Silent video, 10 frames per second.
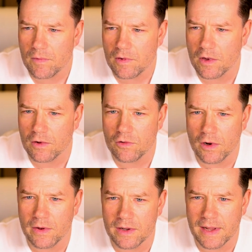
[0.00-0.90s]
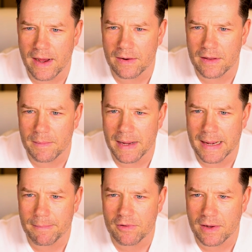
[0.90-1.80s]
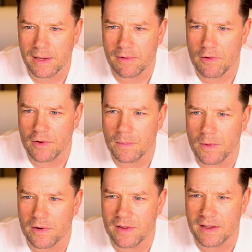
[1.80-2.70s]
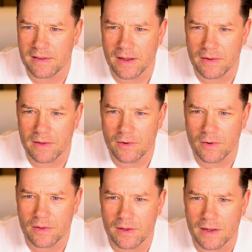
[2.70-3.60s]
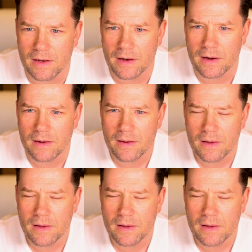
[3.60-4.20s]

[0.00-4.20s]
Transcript: So drilling down on the map so I can give you a little more detail of the north end here.